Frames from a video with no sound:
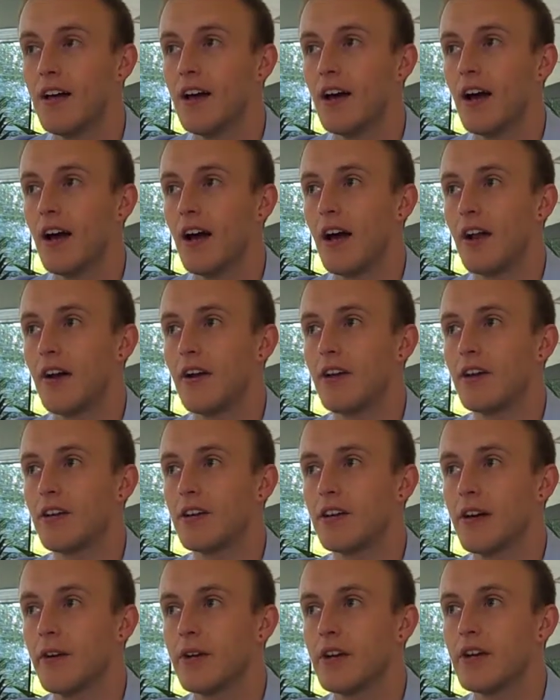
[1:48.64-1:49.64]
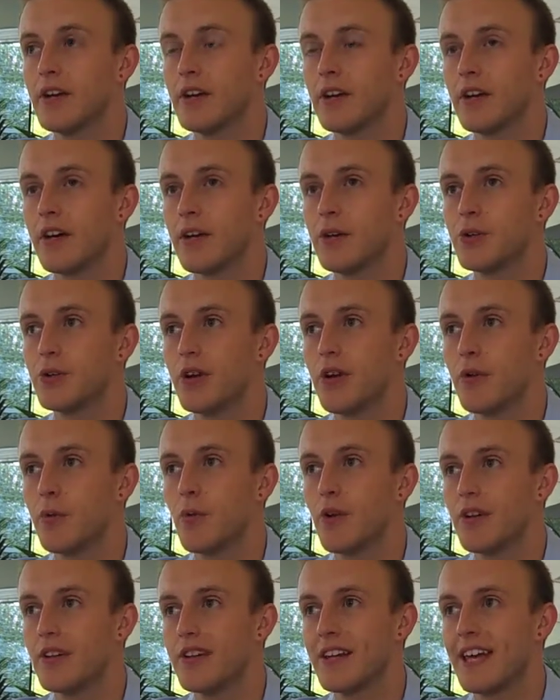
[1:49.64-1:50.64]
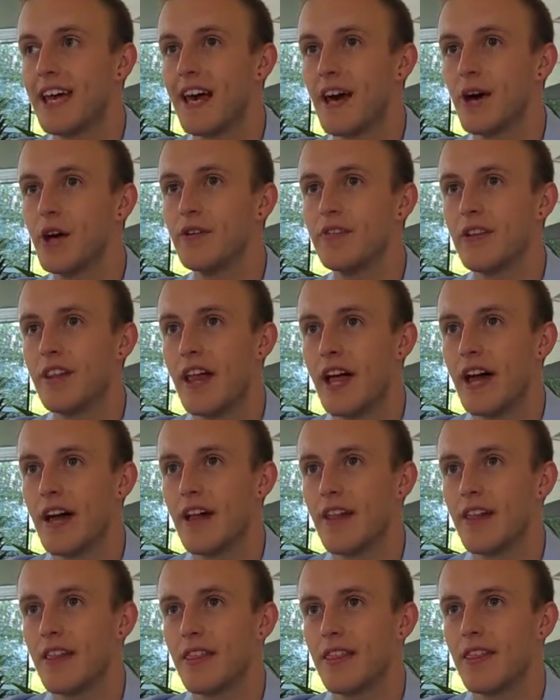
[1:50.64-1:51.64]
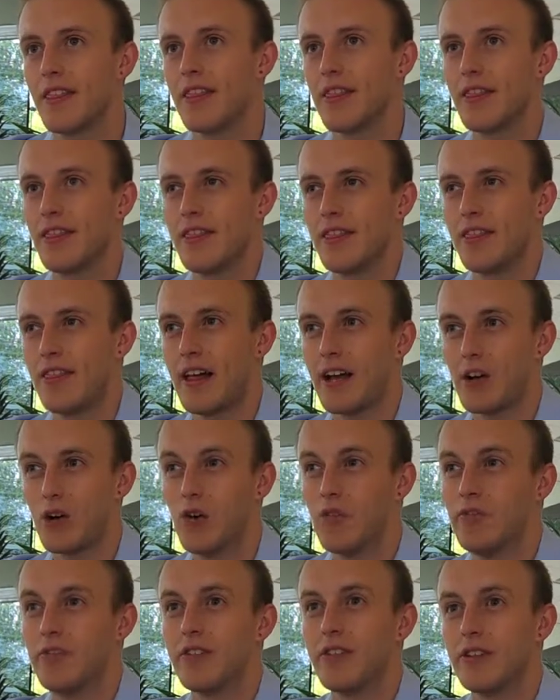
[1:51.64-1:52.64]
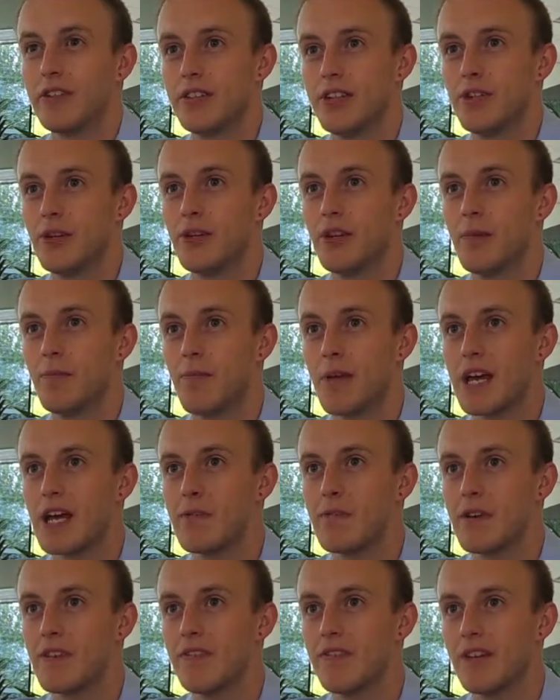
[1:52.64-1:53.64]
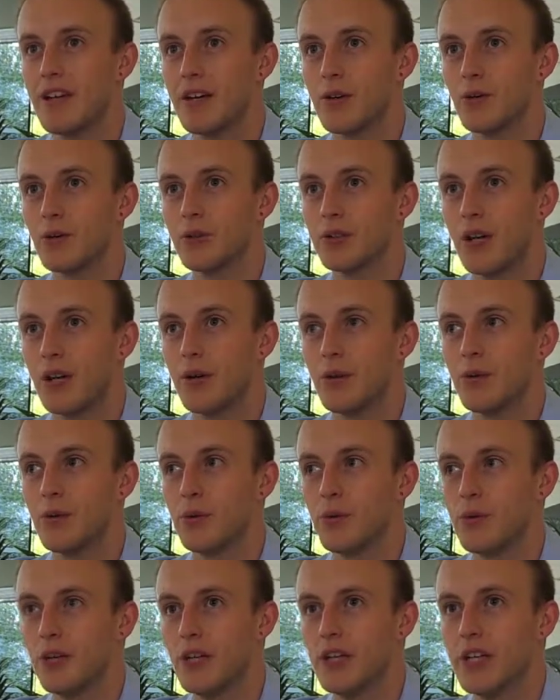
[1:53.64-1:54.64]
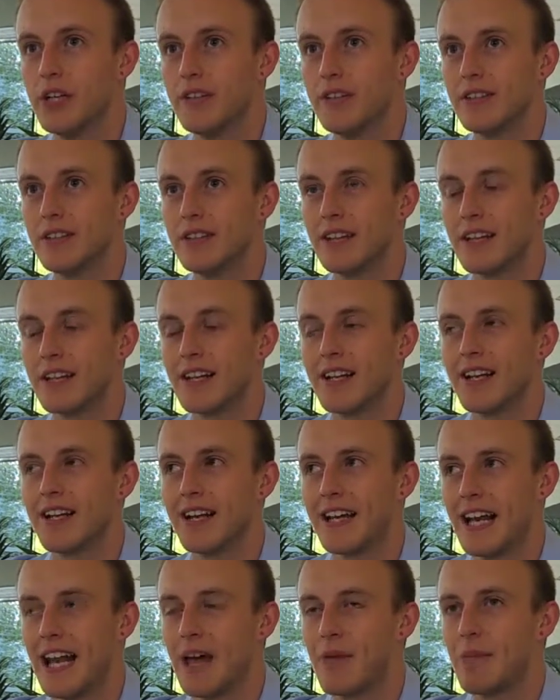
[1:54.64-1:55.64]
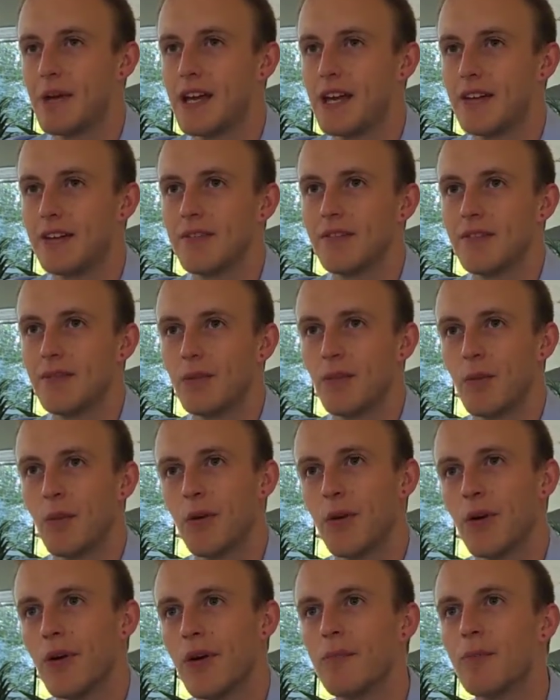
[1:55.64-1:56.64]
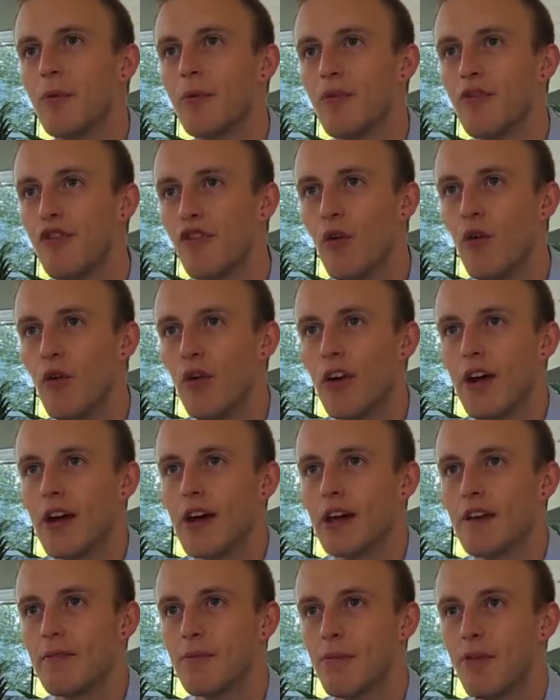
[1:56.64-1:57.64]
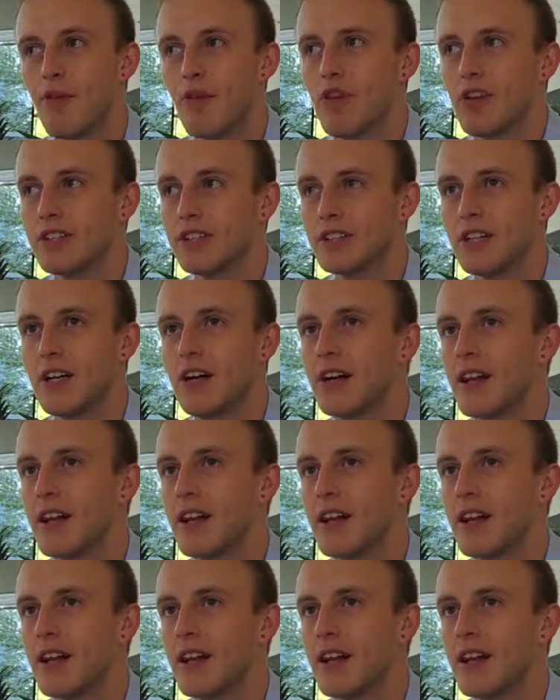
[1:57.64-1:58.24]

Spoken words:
And going into the coaching, I wanted to get over that confidence issue that made me feel so nervous and clammy and whatnot before I started